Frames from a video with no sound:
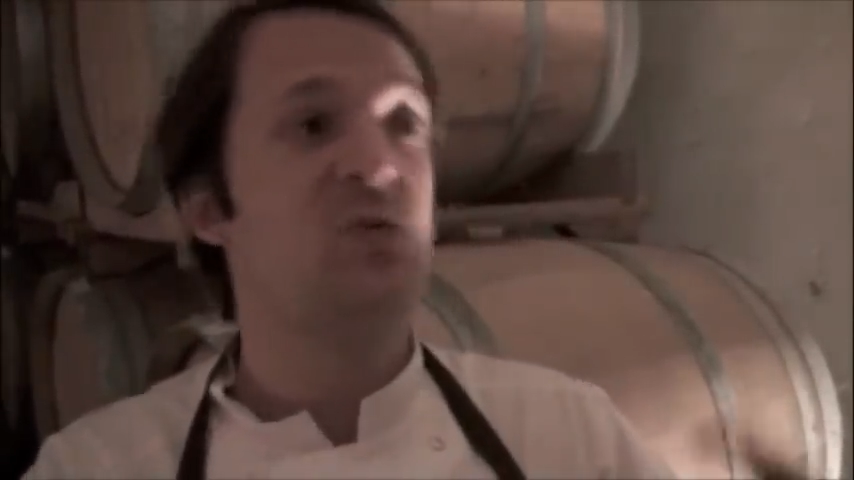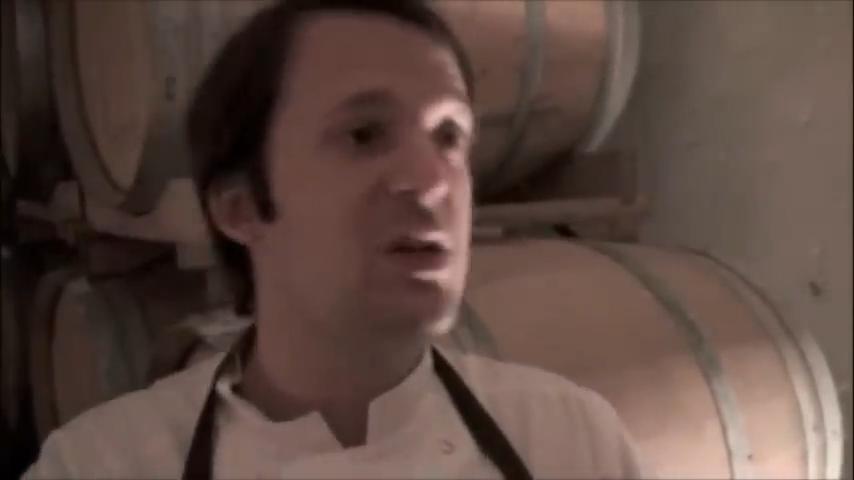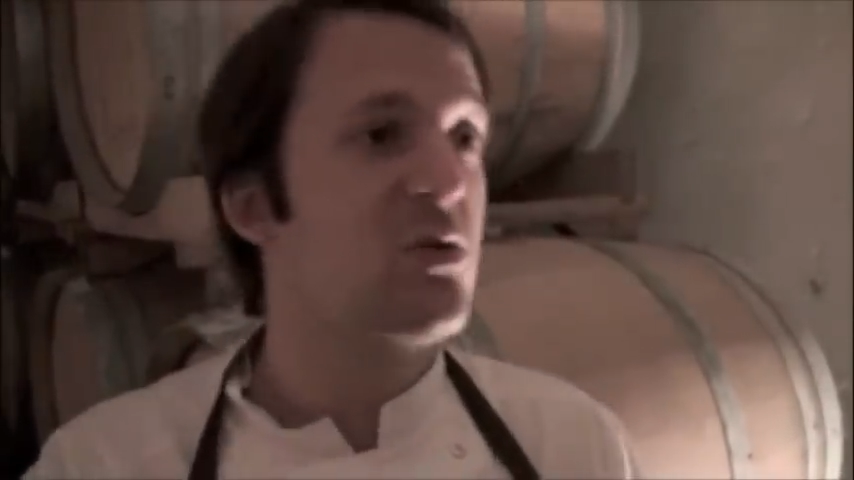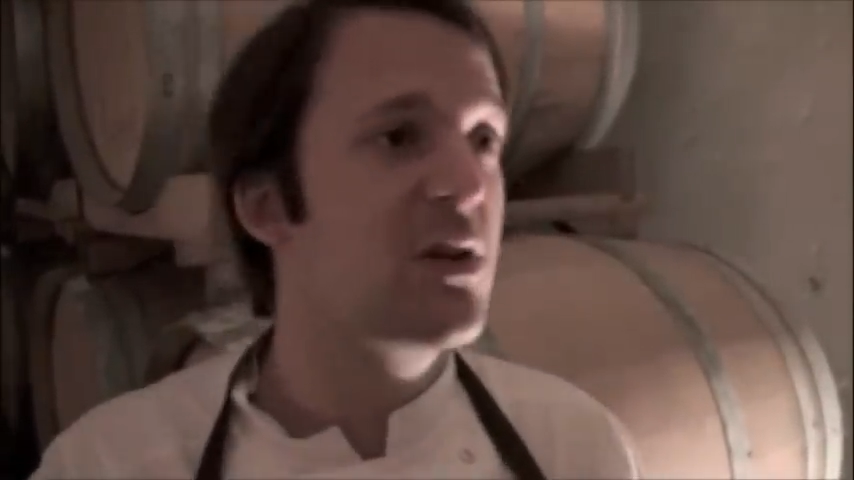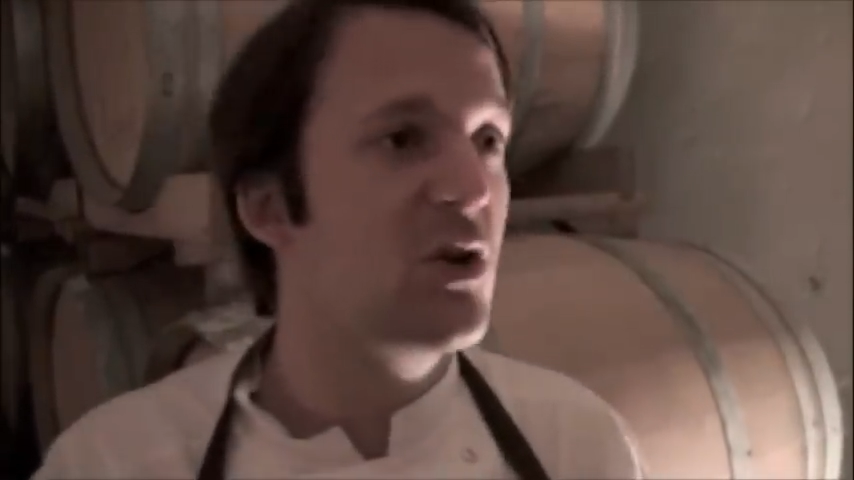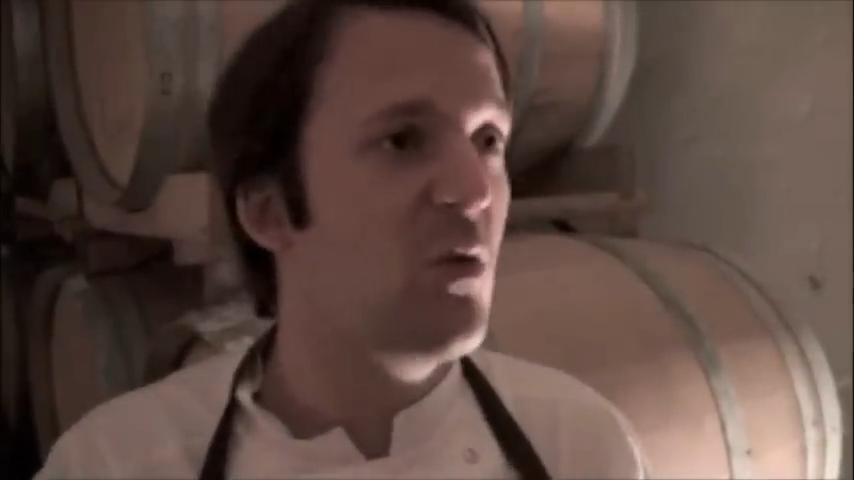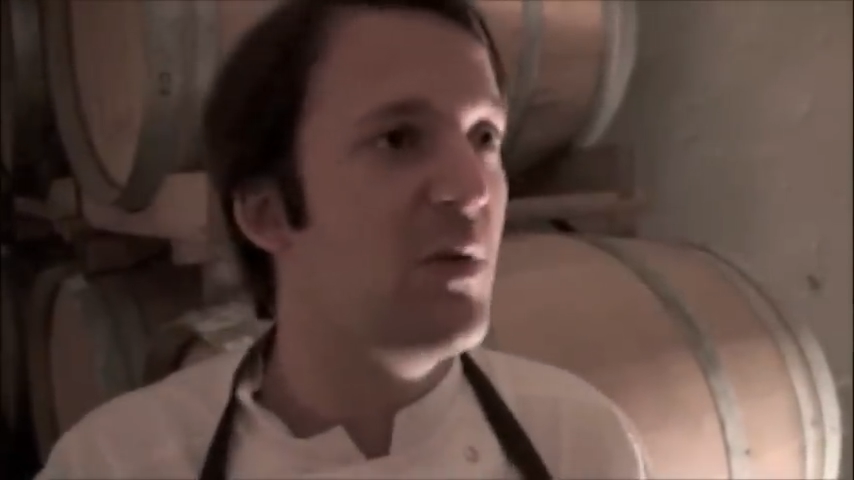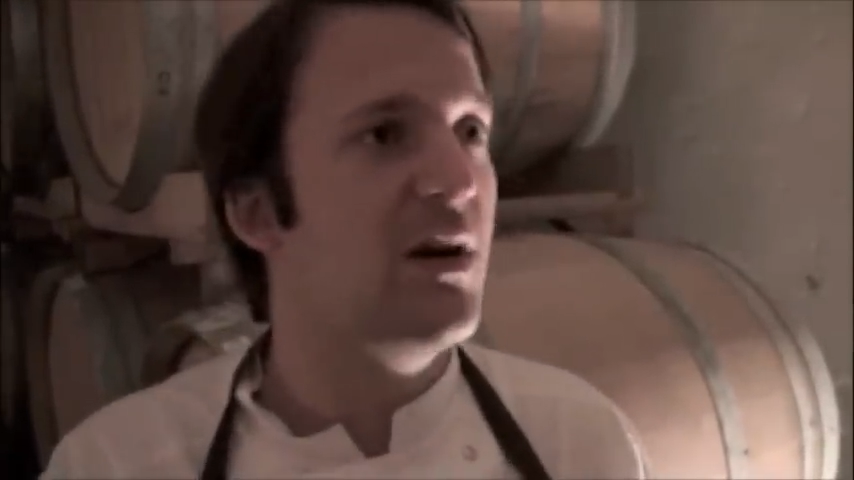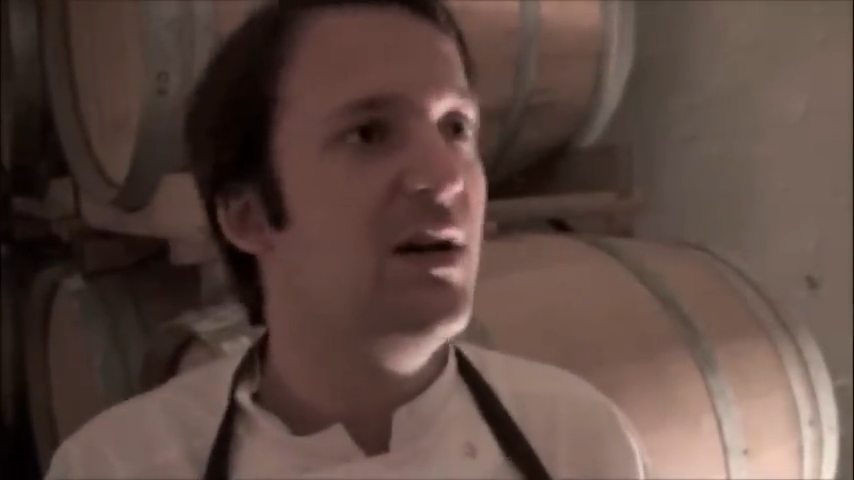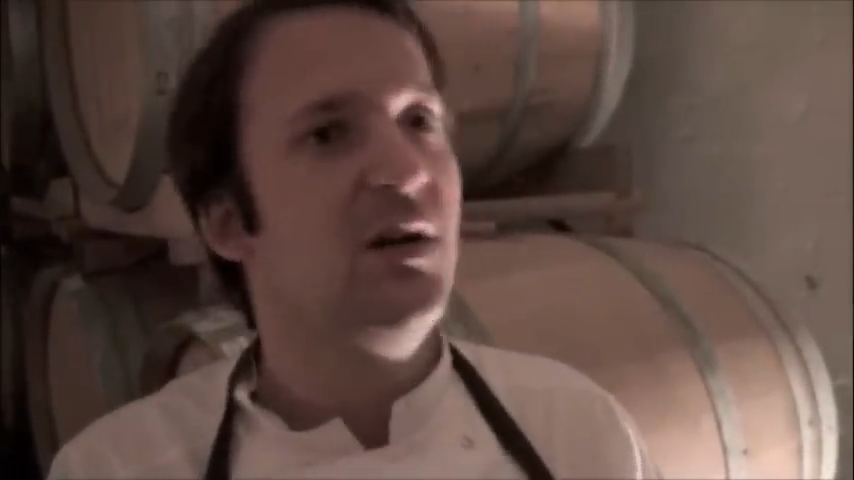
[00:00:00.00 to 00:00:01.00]
we do at
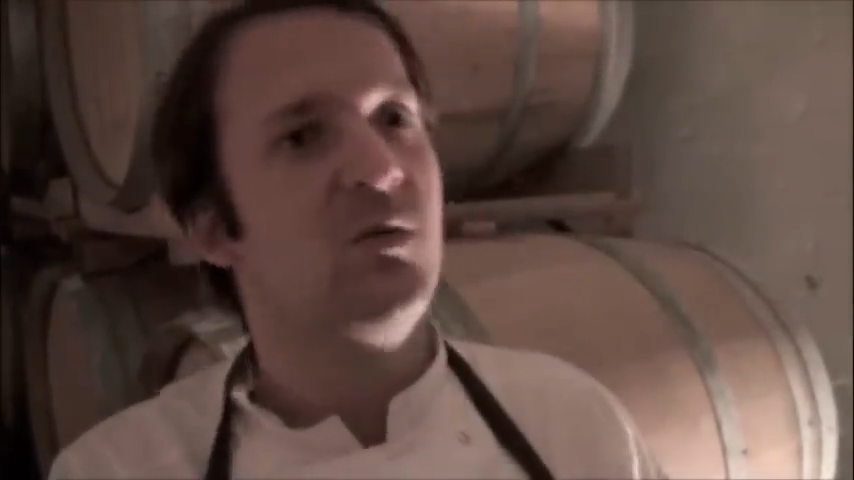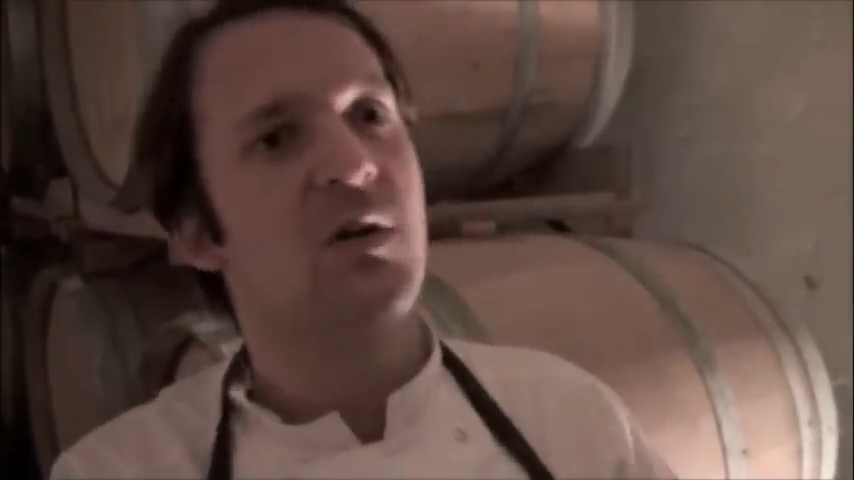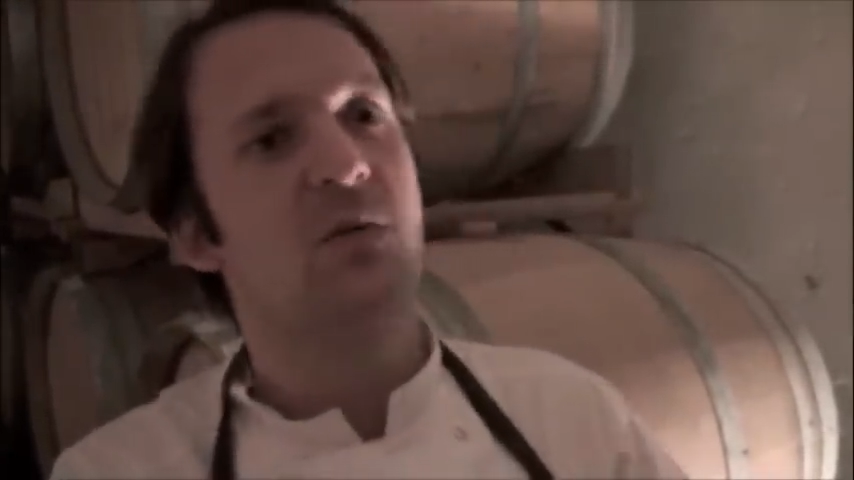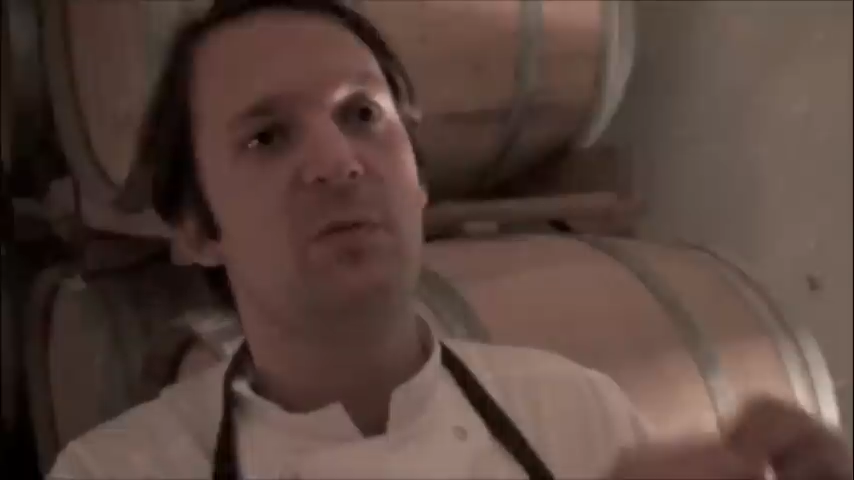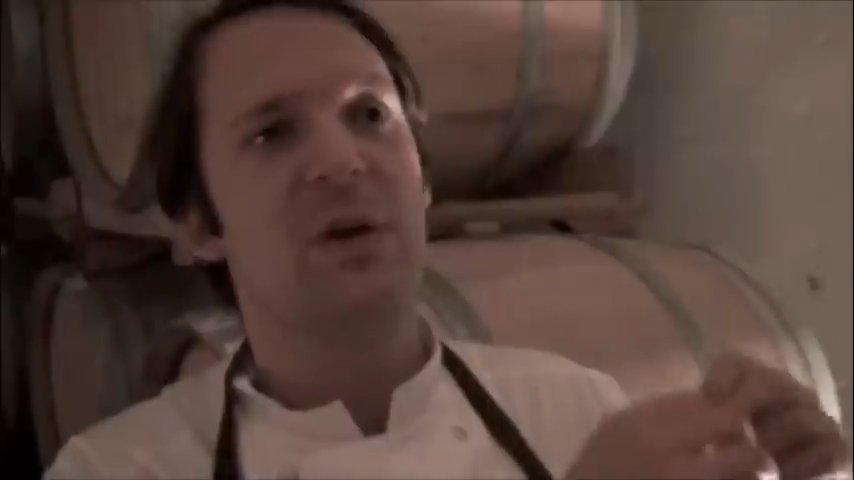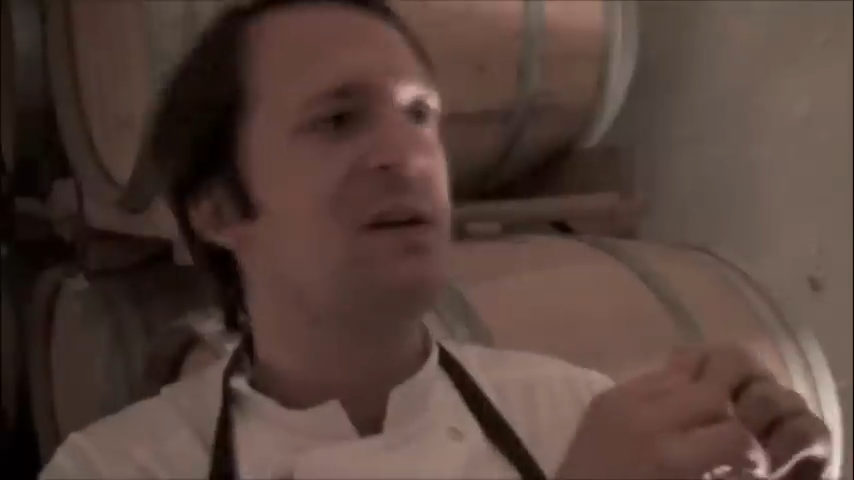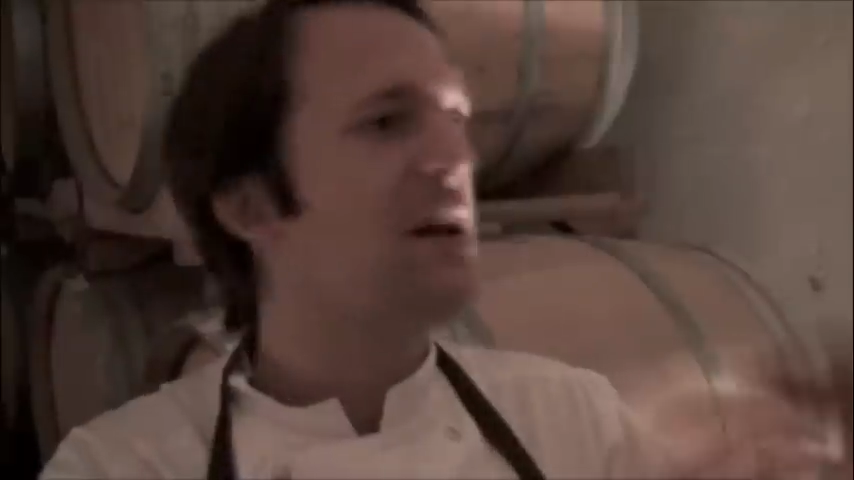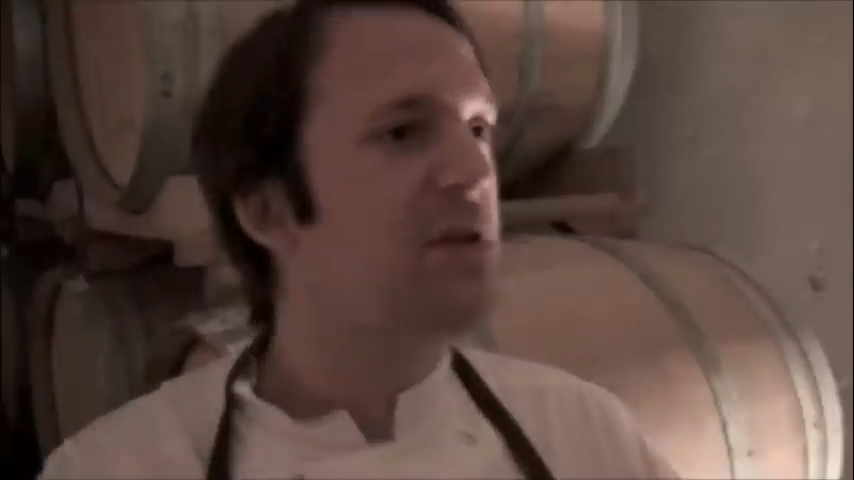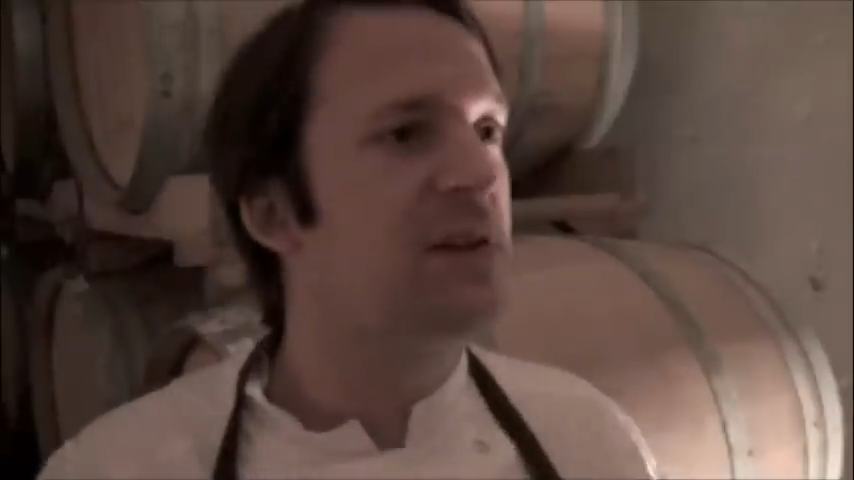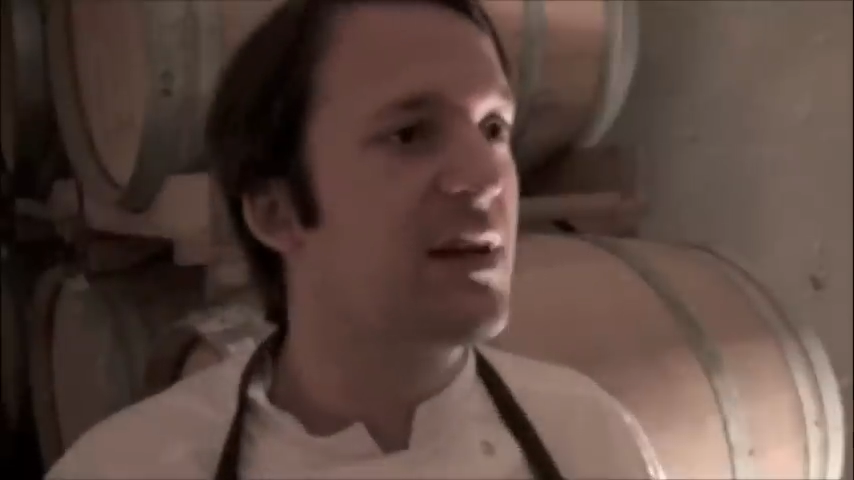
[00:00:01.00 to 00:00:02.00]
Noma, where we pickle
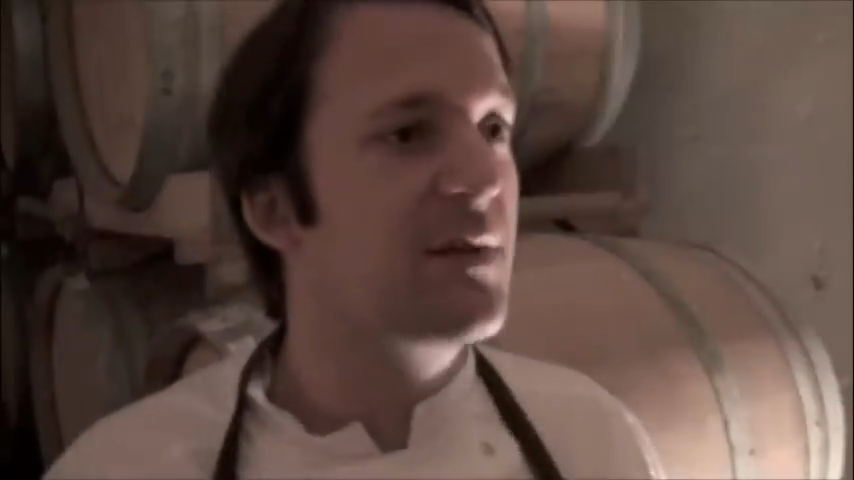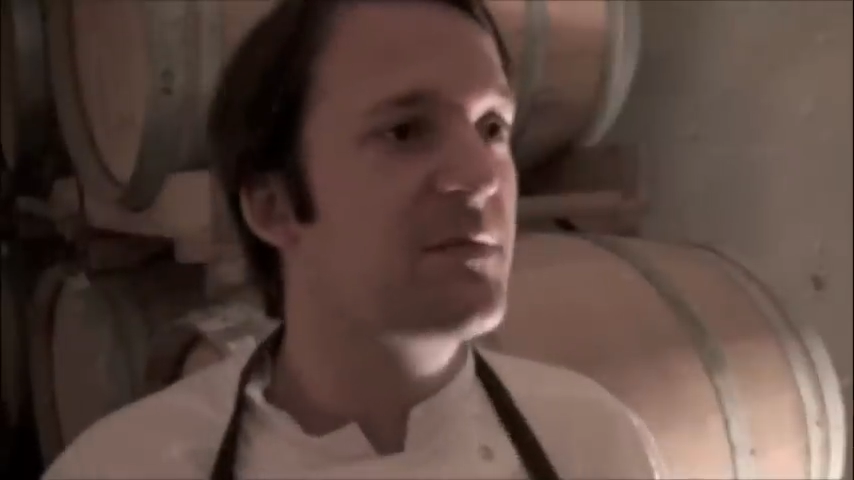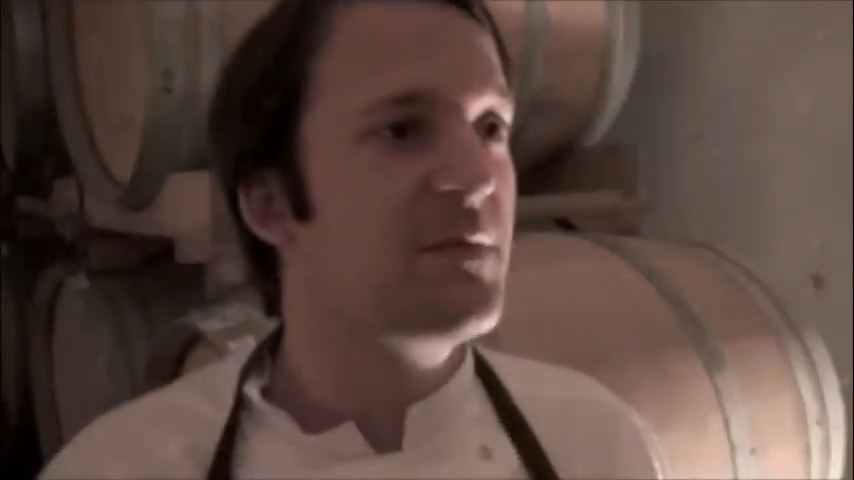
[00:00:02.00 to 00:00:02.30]
everything.